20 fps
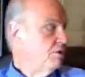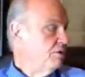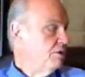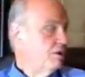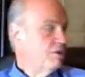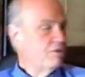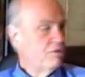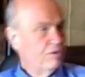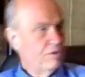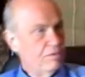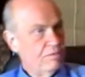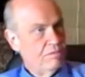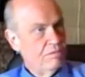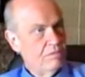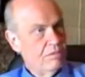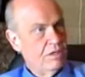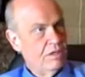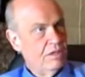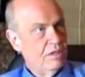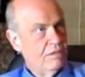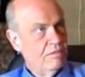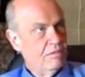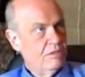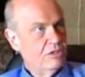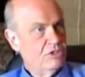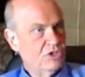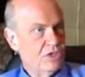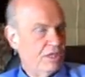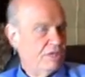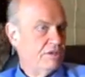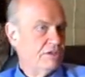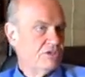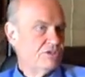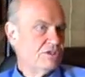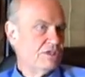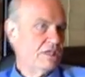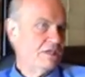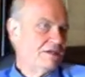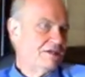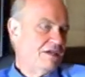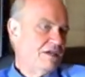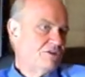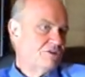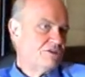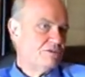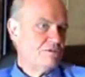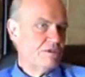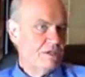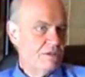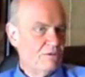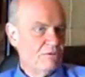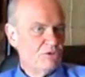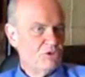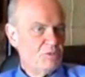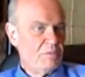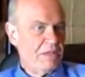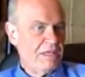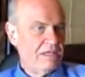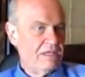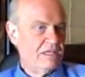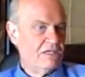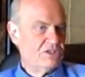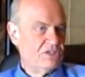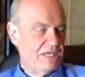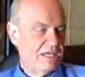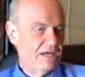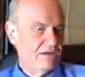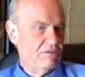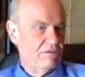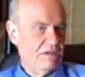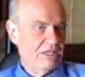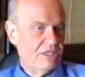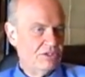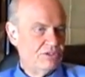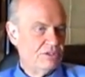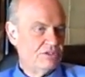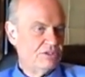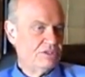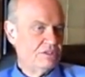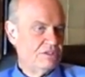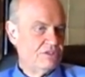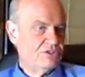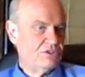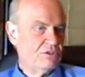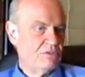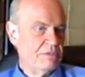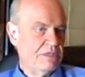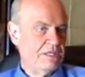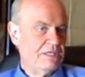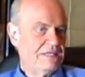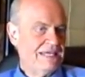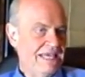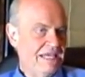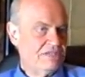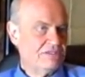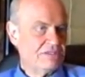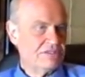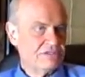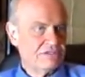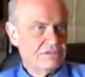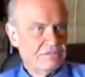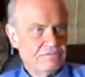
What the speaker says: other agendas, and concentrate on the spending side of the ledger instead of so many taxes.